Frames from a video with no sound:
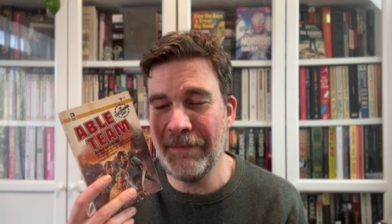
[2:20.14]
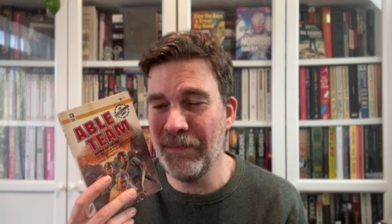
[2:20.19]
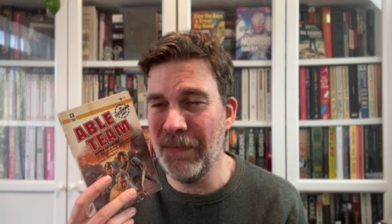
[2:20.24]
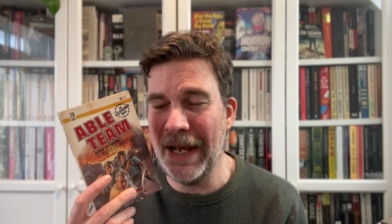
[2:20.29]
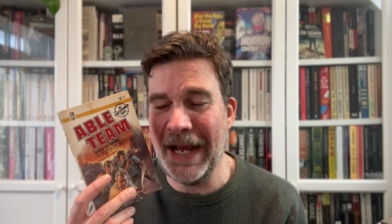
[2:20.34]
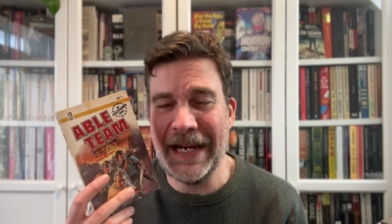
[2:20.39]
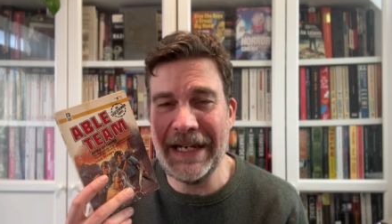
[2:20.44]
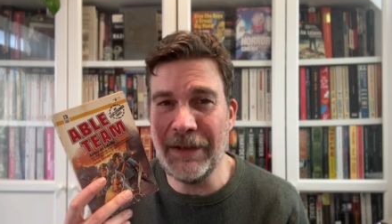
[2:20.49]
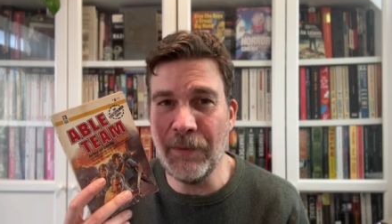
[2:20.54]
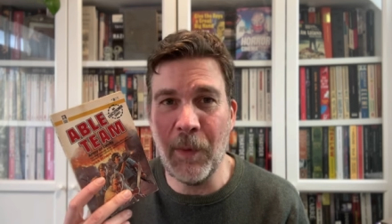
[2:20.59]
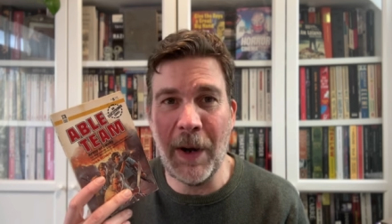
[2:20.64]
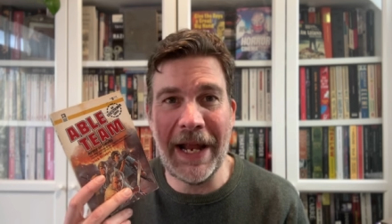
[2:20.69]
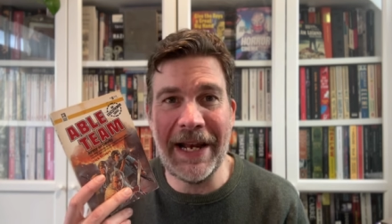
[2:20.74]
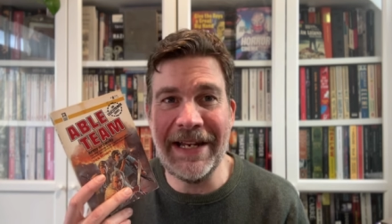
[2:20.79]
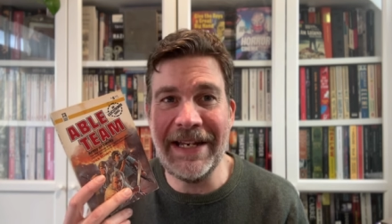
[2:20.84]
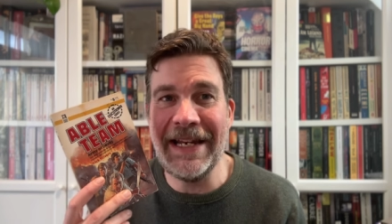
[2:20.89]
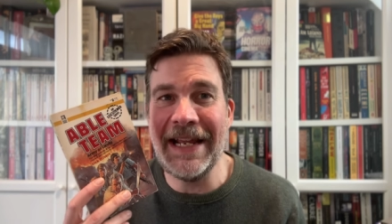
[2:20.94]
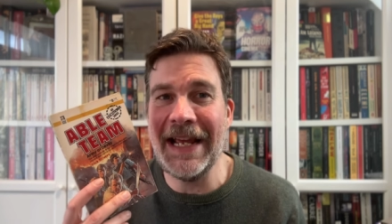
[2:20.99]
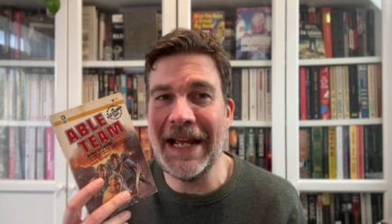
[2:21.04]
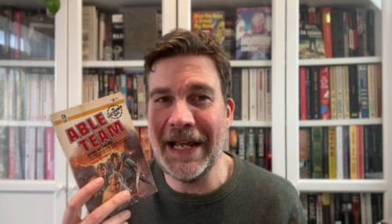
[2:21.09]
anywhere
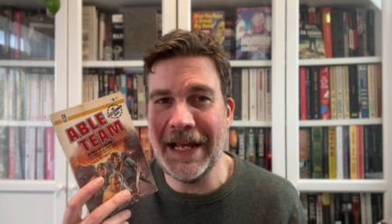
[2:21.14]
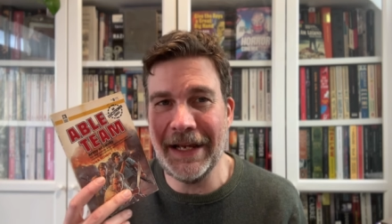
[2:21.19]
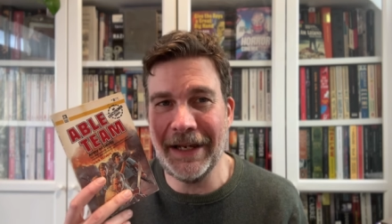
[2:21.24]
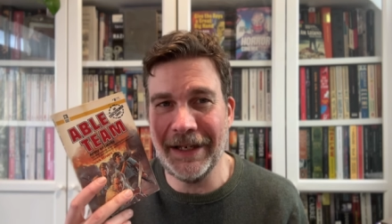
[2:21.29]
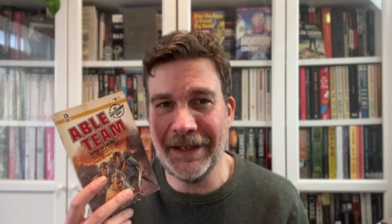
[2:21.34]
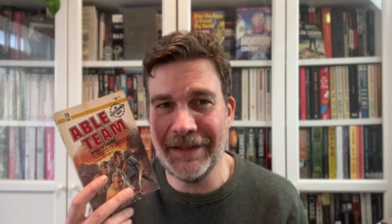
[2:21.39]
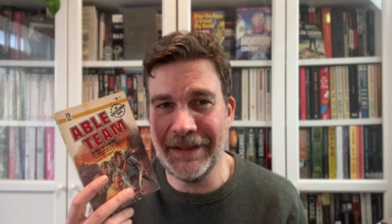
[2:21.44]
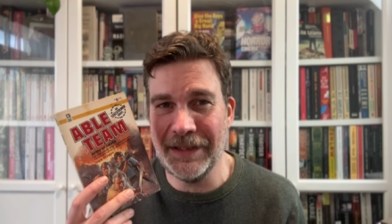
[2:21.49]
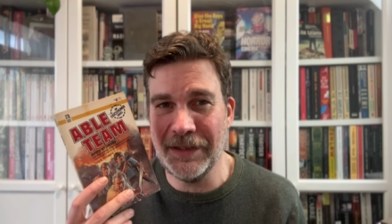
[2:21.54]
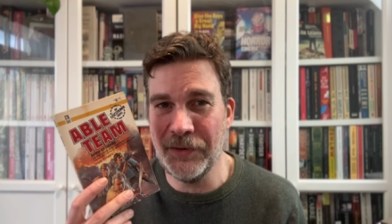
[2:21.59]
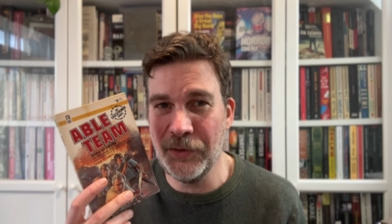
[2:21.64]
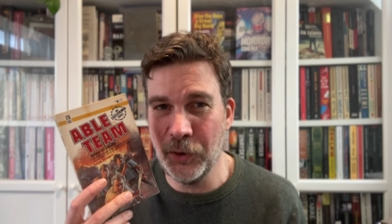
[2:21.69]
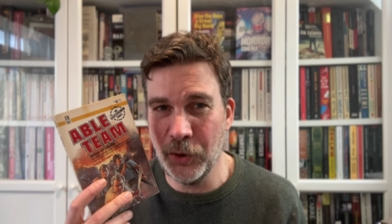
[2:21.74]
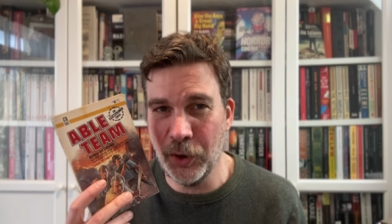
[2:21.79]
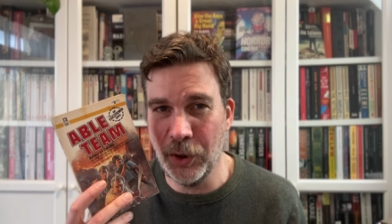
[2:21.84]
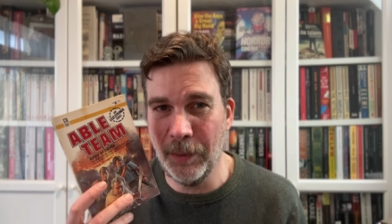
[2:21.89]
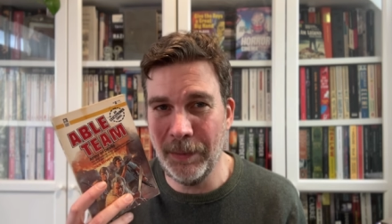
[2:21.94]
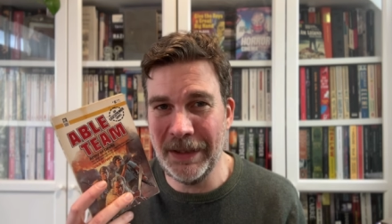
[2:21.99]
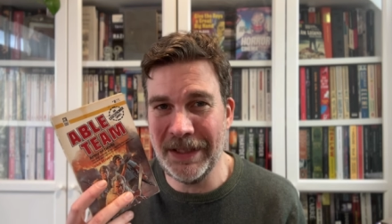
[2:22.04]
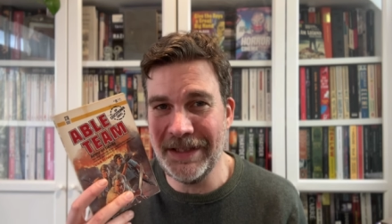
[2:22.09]
near as
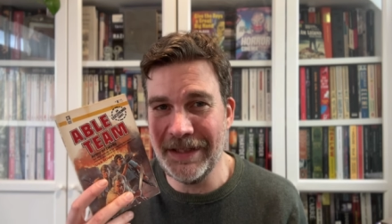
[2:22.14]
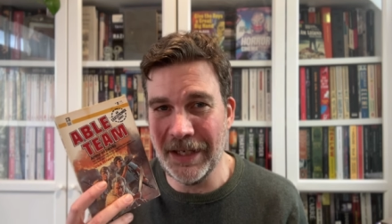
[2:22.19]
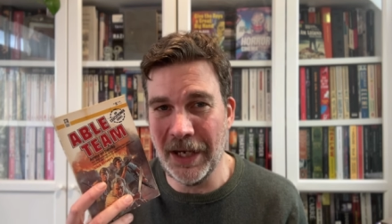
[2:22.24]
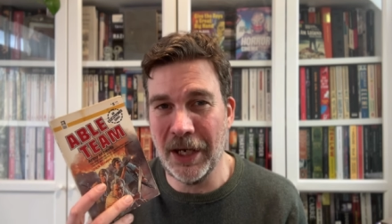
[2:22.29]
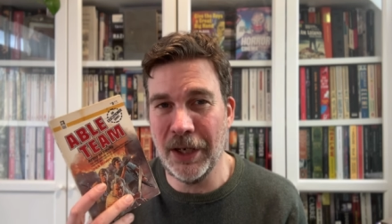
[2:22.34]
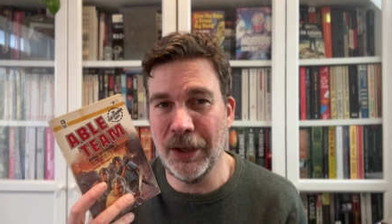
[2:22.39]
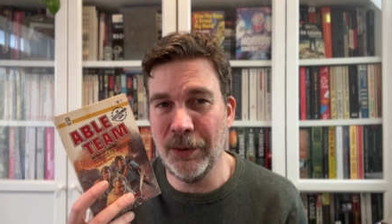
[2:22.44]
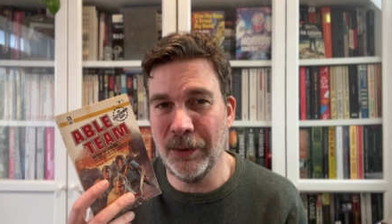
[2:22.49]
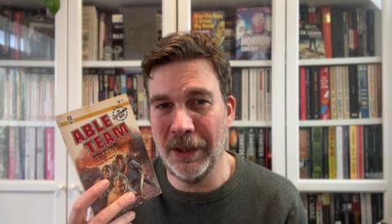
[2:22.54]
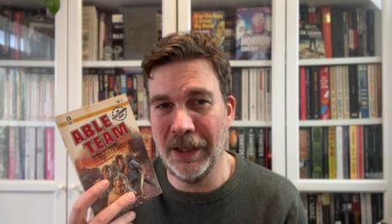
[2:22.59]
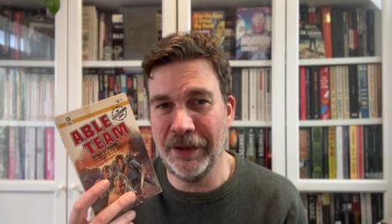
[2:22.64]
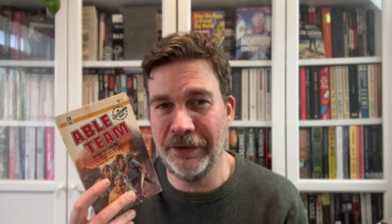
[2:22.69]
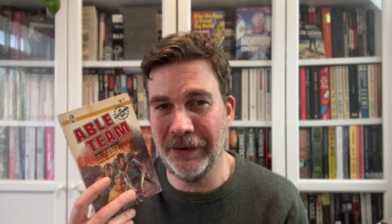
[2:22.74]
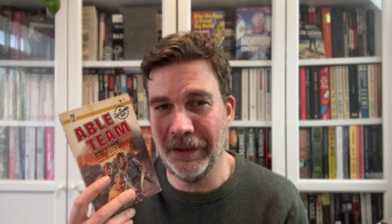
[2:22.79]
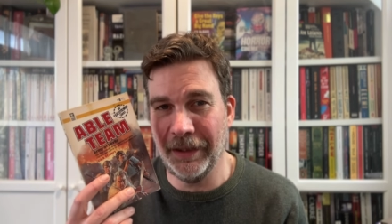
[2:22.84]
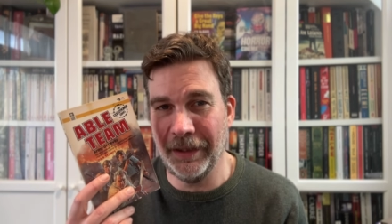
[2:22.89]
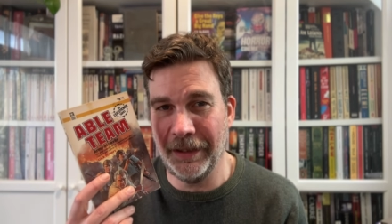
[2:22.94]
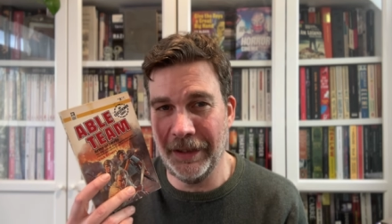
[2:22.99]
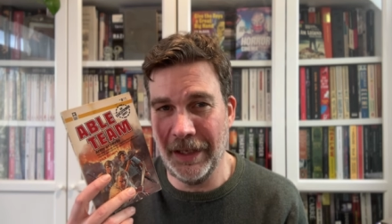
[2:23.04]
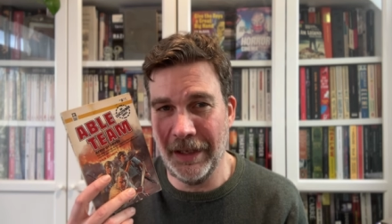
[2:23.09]
enjoyably so as
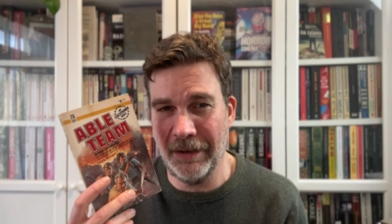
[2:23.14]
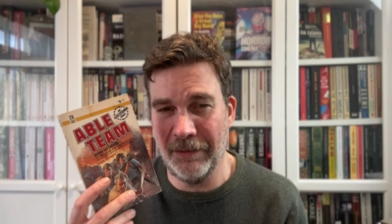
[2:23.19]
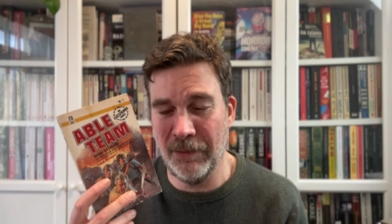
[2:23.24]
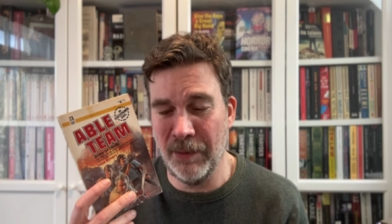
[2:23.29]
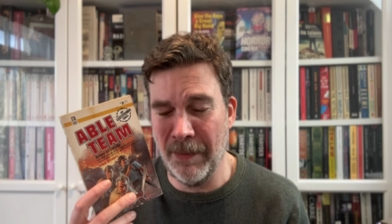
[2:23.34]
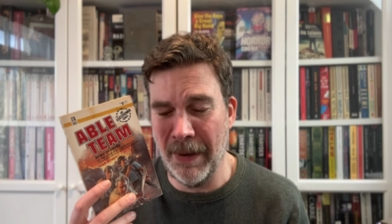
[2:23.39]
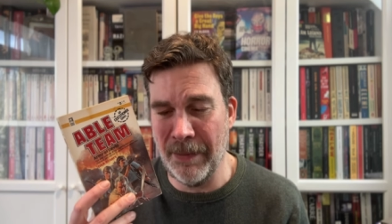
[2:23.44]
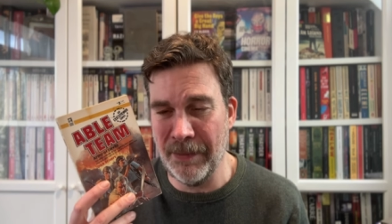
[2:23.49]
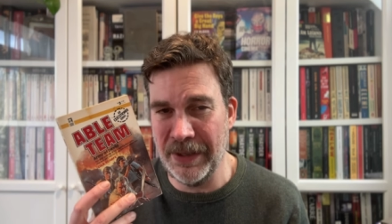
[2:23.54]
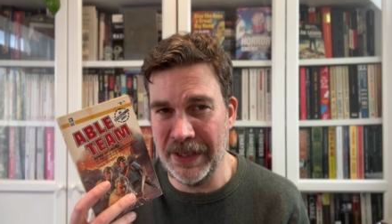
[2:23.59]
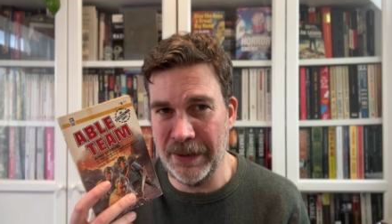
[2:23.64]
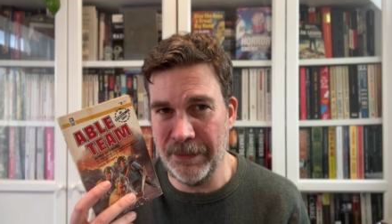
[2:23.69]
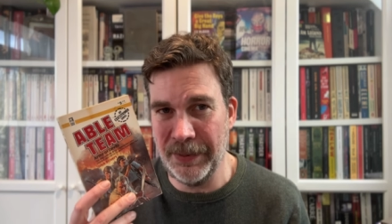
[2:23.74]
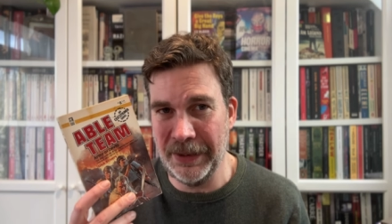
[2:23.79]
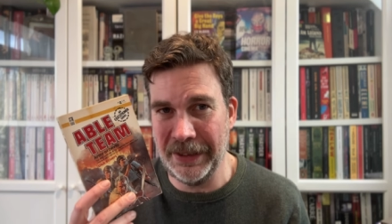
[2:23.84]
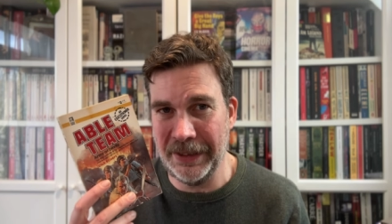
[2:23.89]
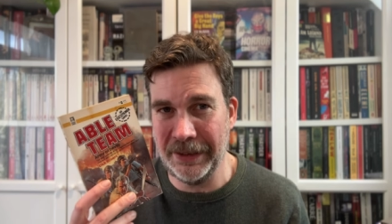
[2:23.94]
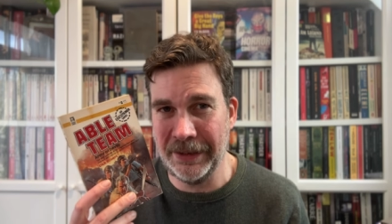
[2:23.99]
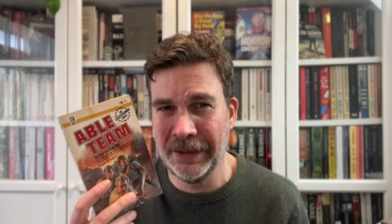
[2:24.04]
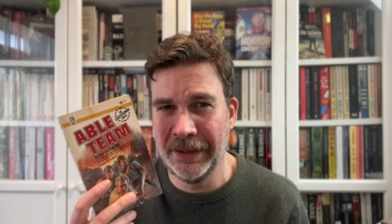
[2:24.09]
I remembered it
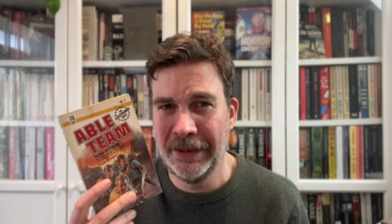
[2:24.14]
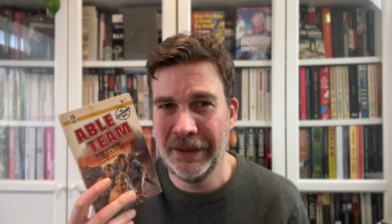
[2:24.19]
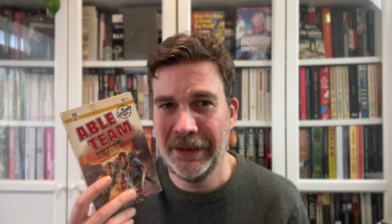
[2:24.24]
being.